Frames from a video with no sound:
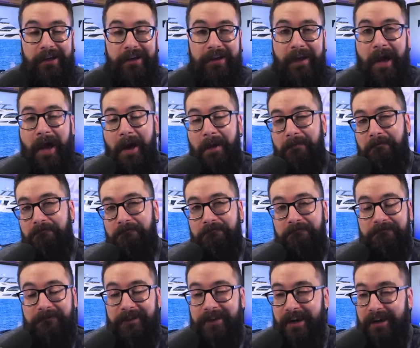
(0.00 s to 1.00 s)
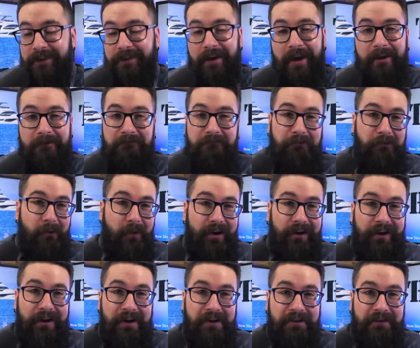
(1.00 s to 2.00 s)
yeah, take that for what
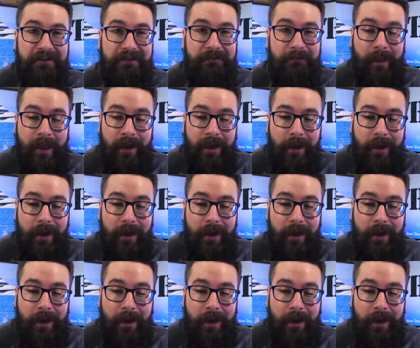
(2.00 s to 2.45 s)
it is.